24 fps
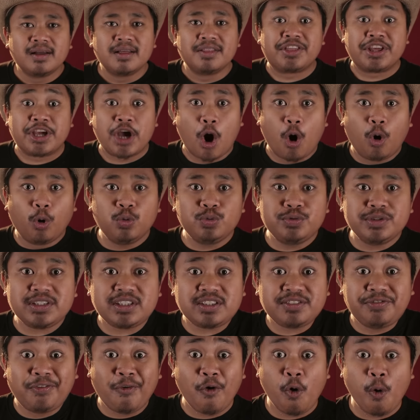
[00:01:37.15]
The
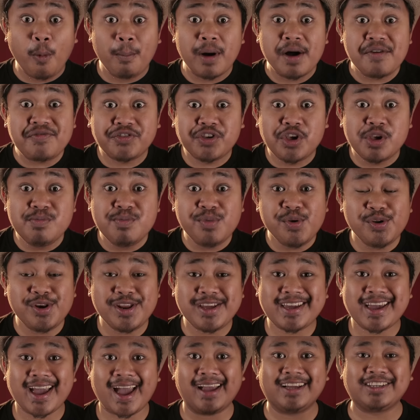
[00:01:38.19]
oldest form of
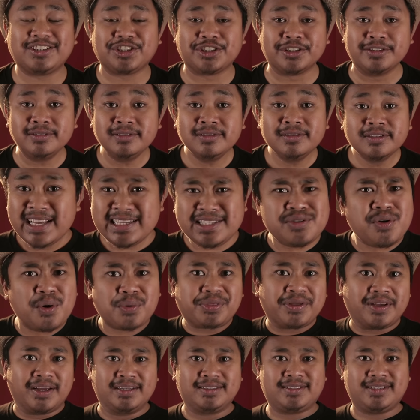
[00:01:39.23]
communication is
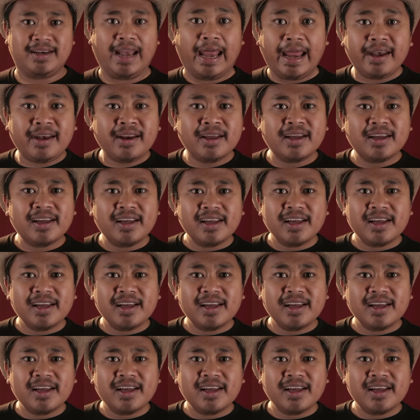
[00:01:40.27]
not the internet,